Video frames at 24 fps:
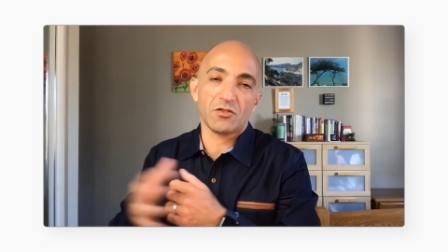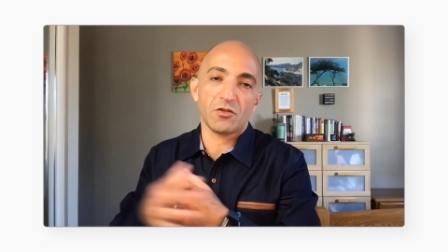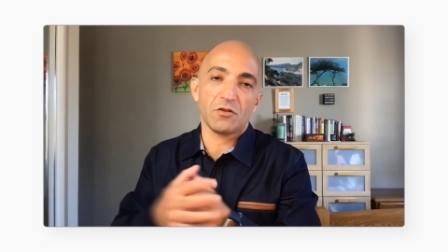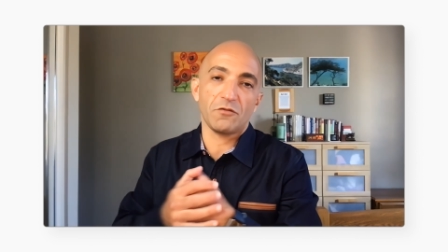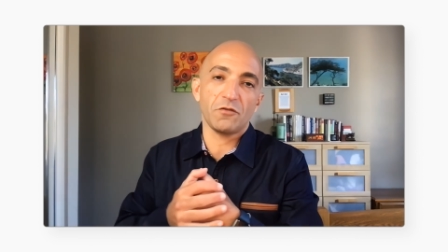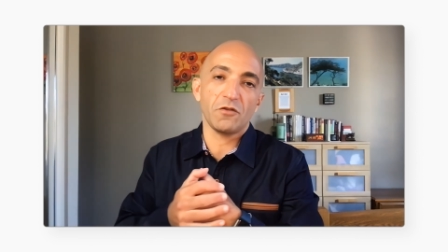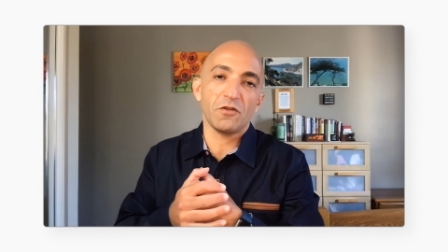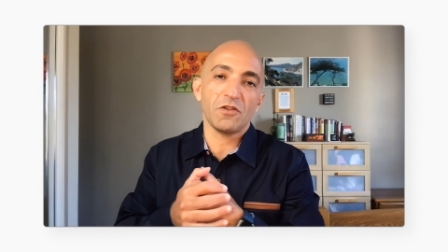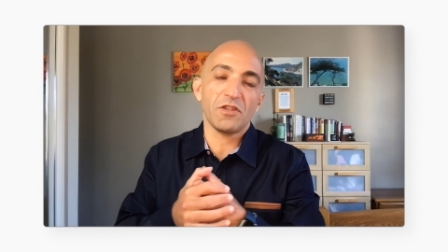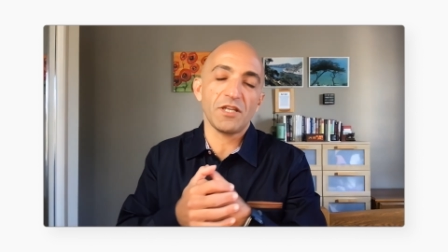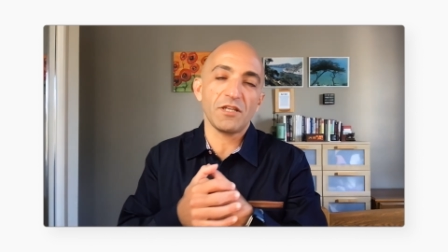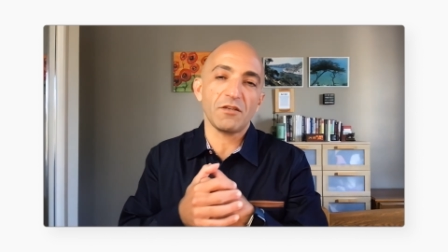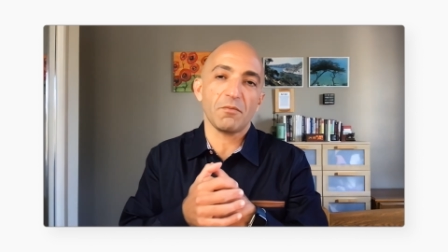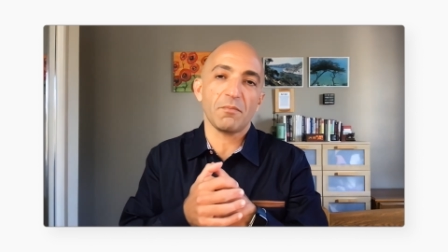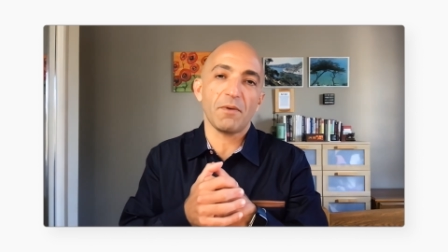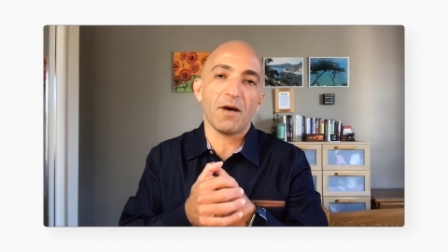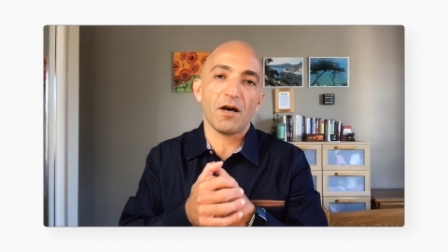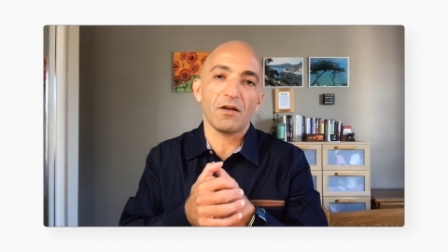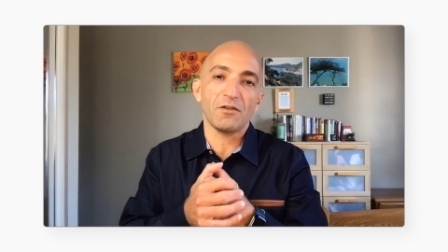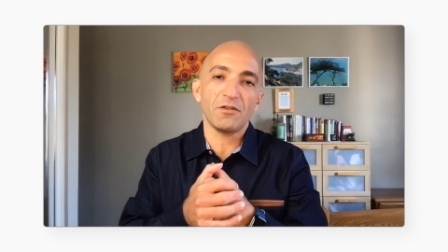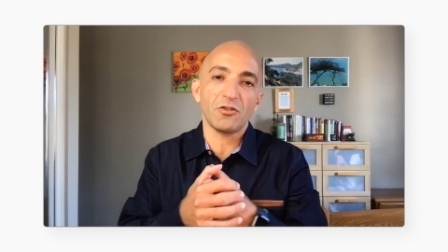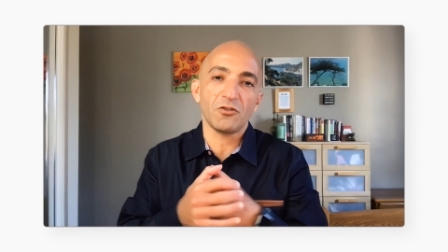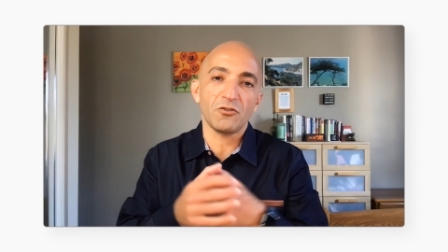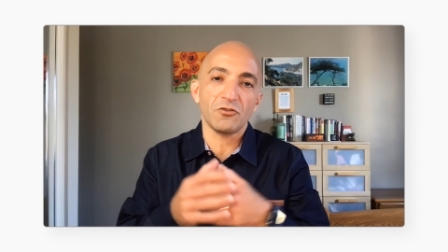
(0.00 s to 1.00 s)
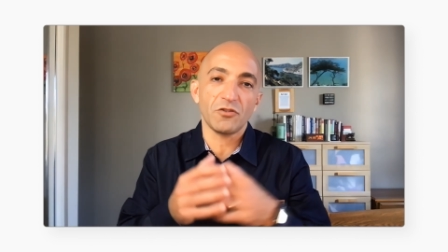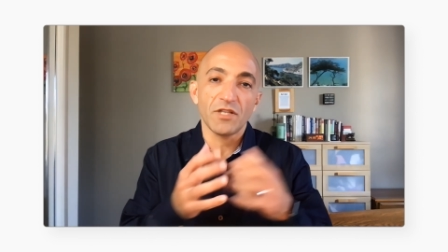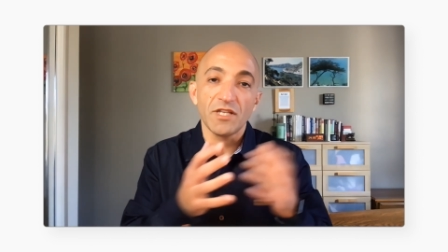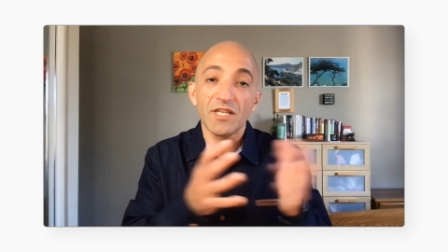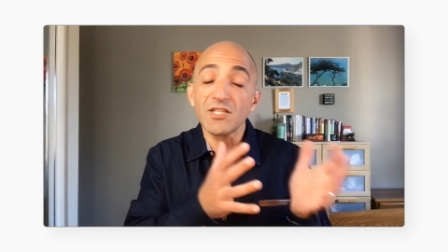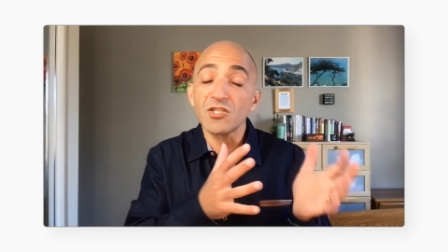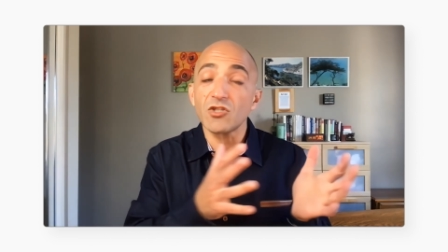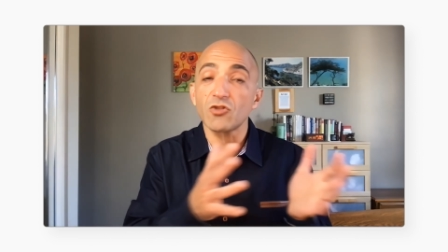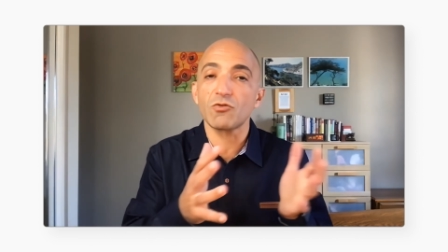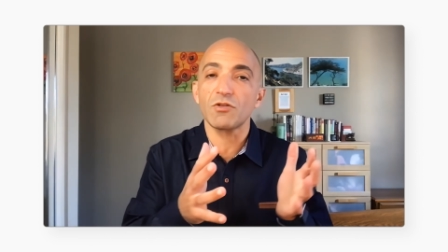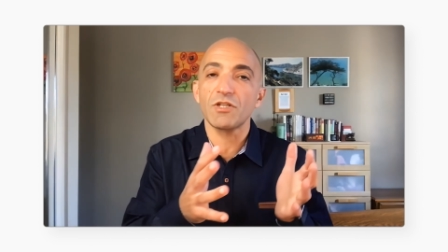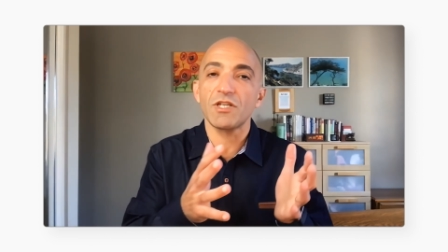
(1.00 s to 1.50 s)
So if you think about, you know, the
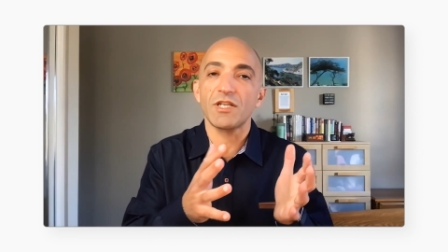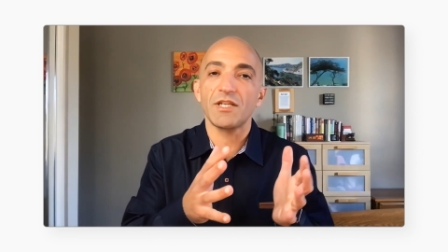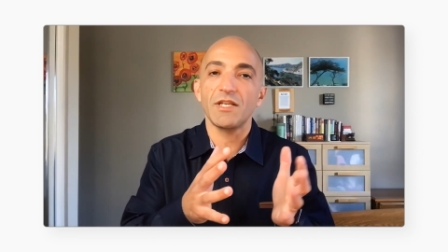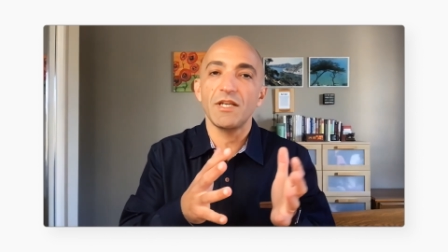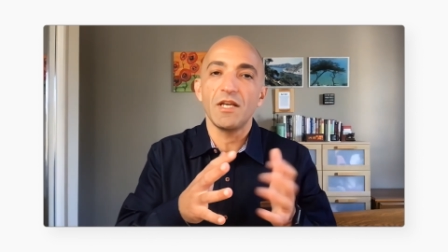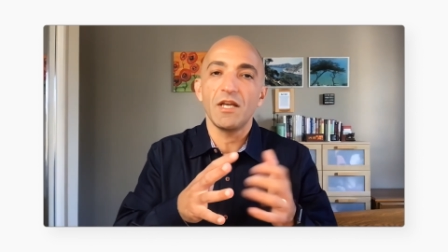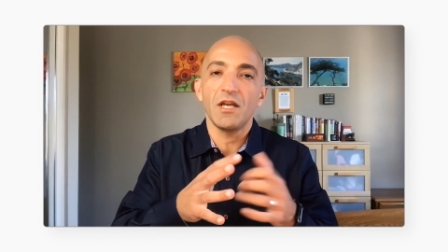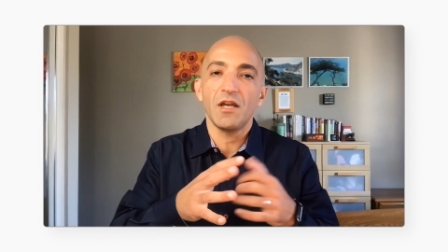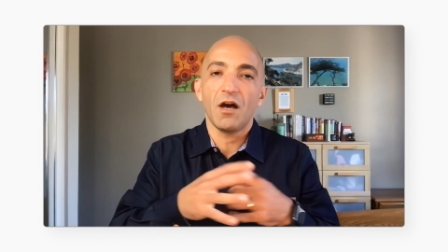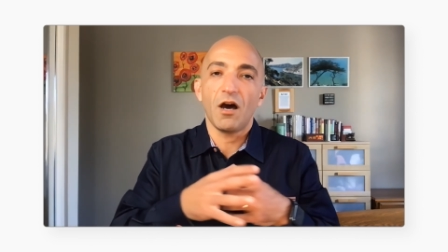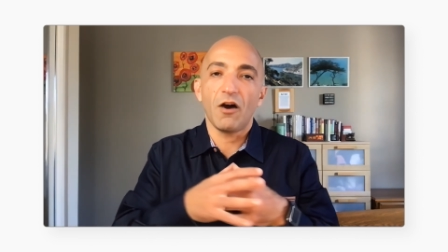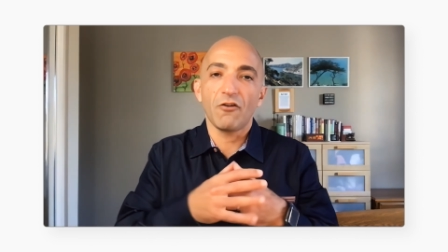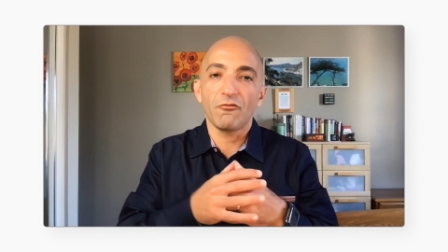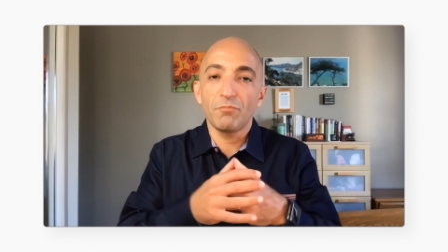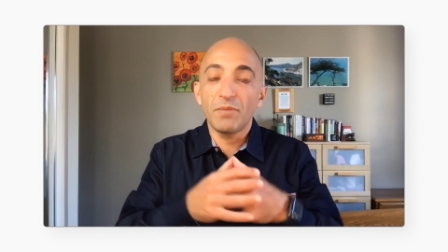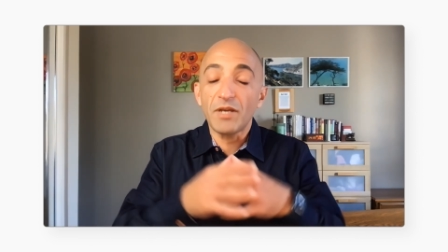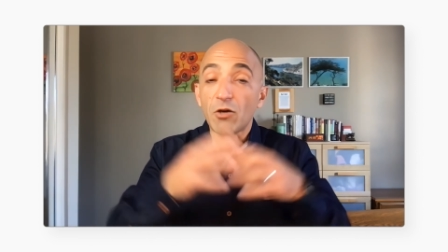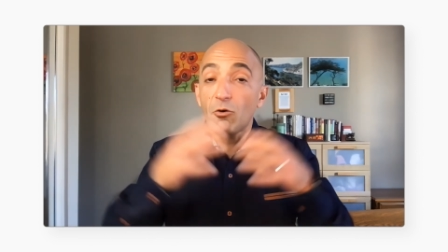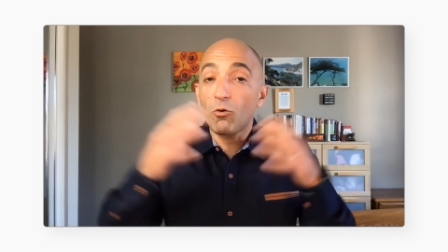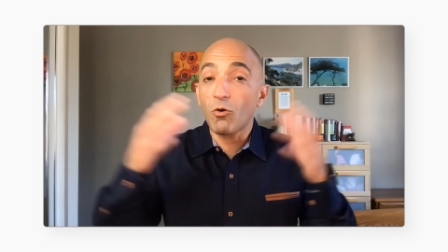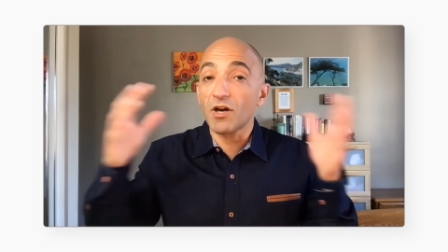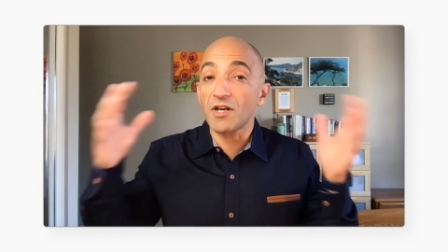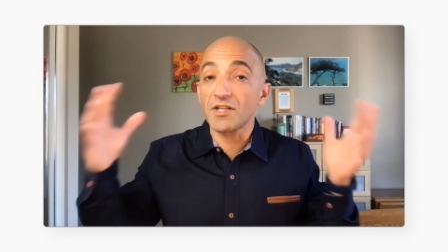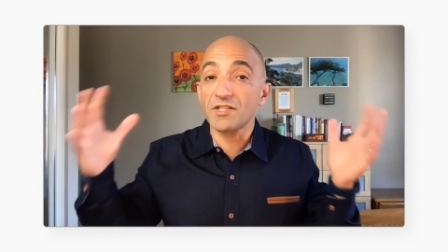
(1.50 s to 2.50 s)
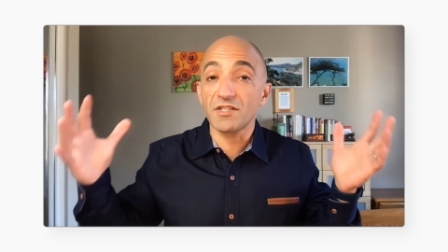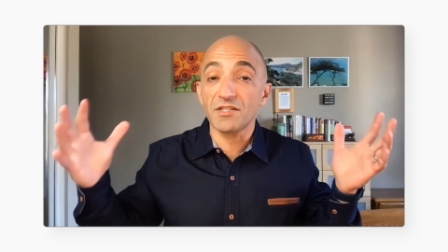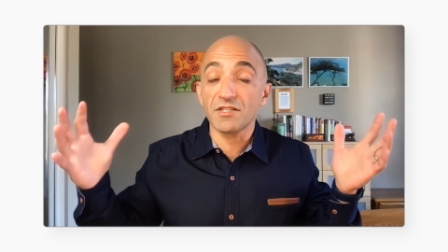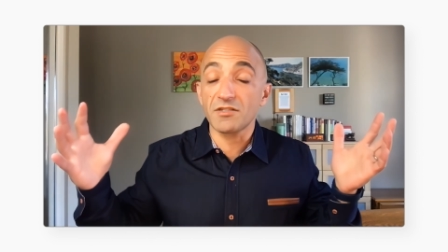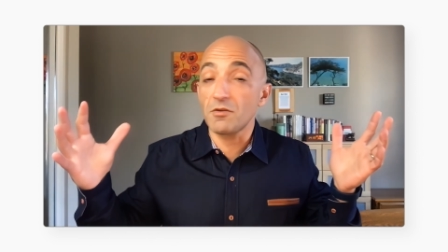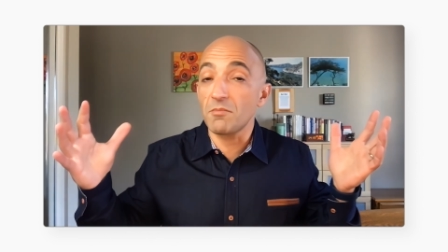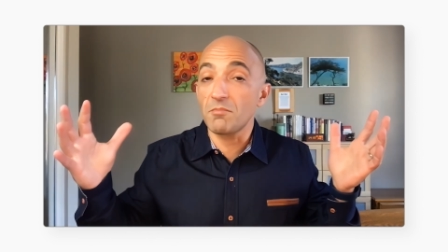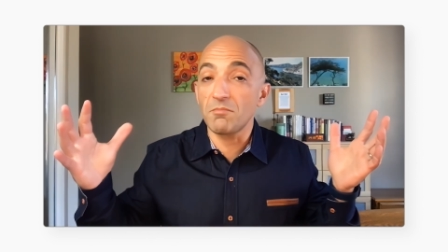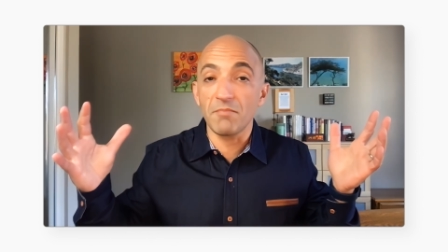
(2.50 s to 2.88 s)
history of BigQuery as this